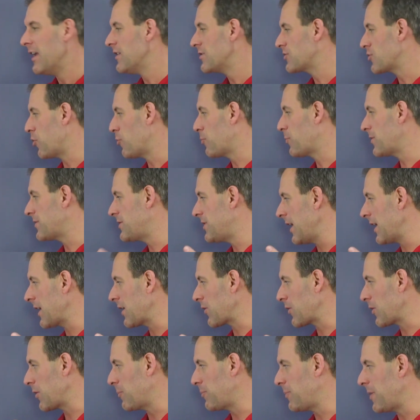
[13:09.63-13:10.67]
So in
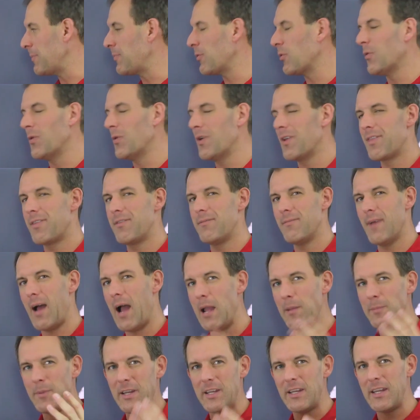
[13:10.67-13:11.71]
particular, people with
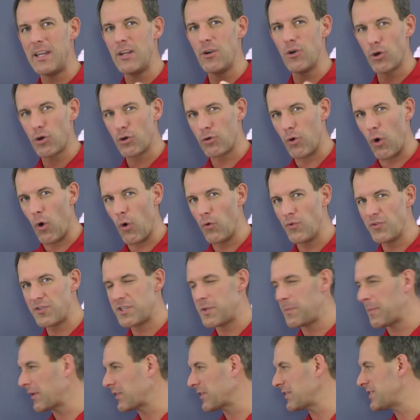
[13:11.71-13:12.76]
IBD or Crohn's
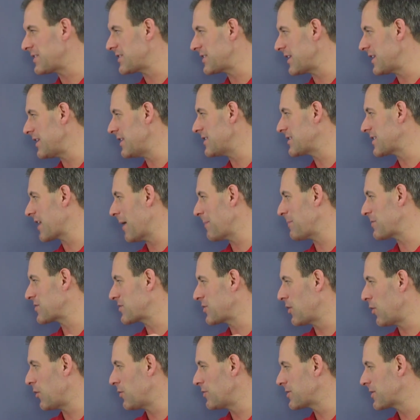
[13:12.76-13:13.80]
typically see these type of
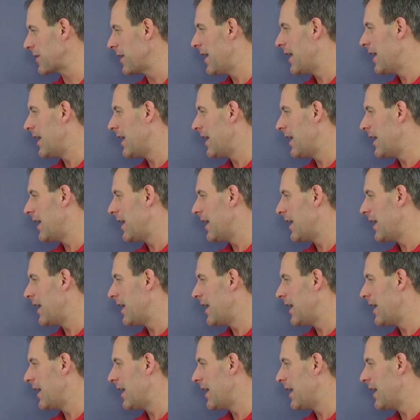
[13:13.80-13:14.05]
stones.